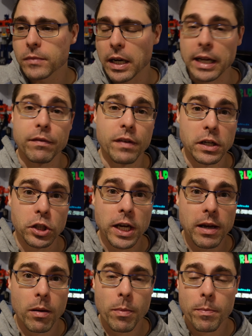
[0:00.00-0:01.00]
I'm going to finish
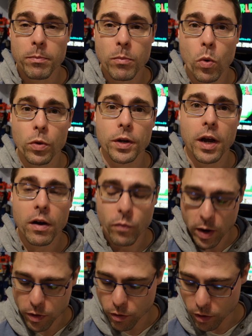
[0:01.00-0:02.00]
it. I'm more than
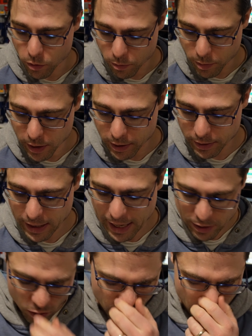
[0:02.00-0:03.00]
halfway through, but
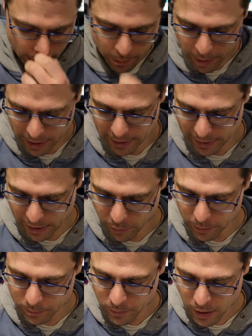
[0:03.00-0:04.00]
yeah, not very compelling, that
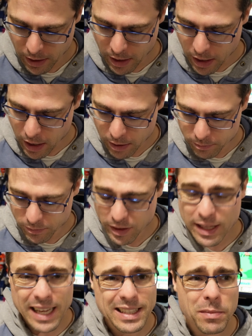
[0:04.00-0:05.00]
one. And
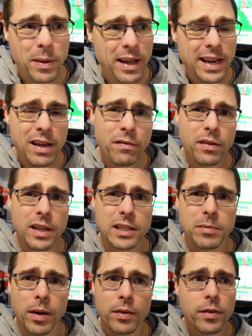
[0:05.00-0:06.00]
that's about it for
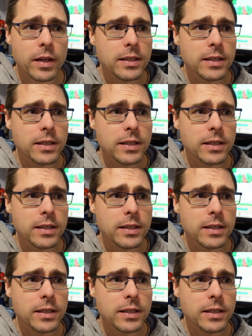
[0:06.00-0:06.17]
this month.